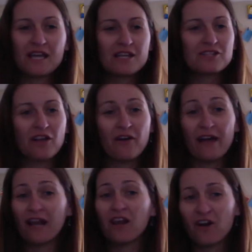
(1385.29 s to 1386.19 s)
So
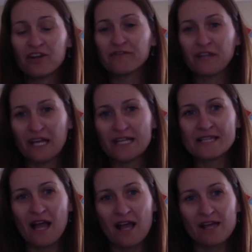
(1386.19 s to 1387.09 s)
a lot of kids
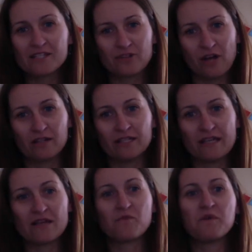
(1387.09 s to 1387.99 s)
are
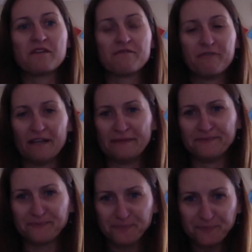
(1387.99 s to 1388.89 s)
struggling with
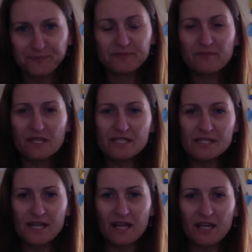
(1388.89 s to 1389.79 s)

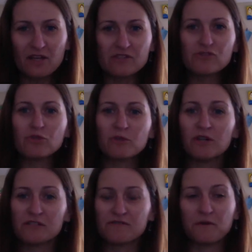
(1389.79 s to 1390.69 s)
staying on Zoom
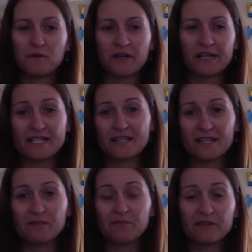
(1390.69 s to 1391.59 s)
calls for an
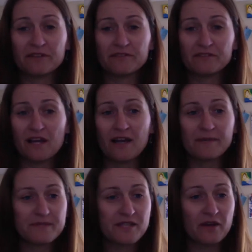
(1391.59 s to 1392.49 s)
extended period of
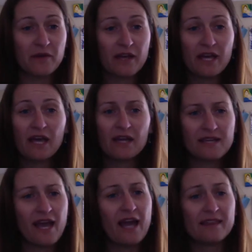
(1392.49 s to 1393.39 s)
time. So
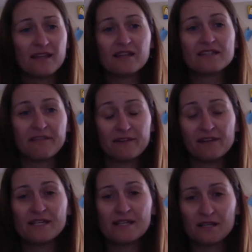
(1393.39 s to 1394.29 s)
yeah, I think
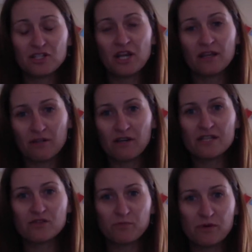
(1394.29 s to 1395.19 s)
definitely a chair that really
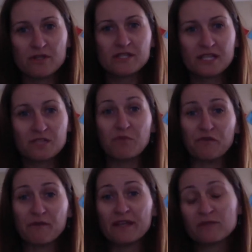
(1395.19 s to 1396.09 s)
supports his
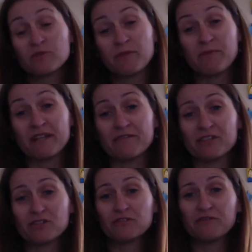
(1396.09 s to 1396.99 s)
movement would be
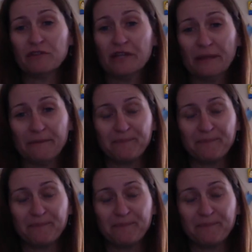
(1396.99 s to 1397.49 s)
beneficial for him.